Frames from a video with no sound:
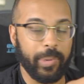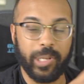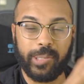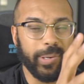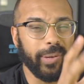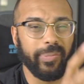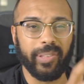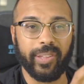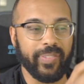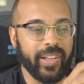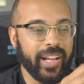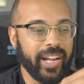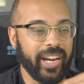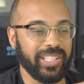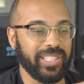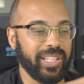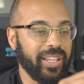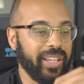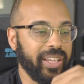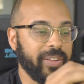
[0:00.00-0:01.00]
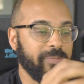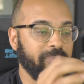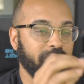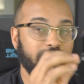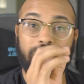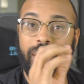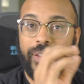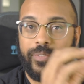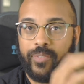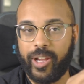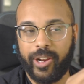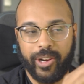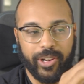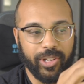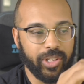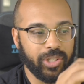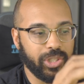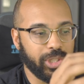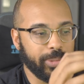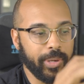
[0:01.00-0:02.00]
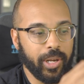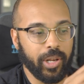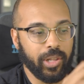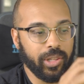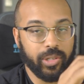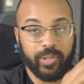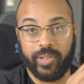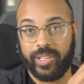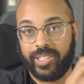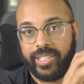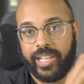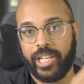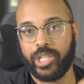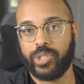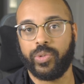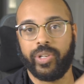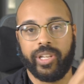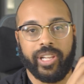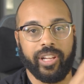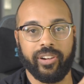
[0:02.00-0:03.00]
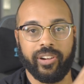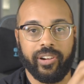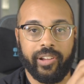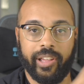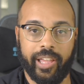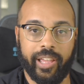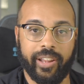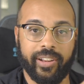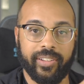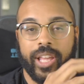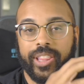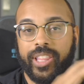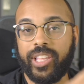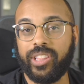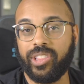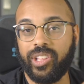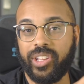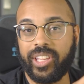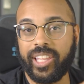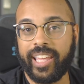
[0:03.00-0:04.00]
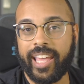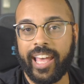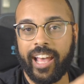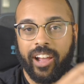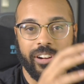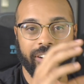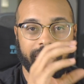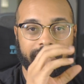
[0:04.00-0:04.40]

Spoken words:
but it's perfectly fine. It's a very small little accessory in her hand. And then looking at her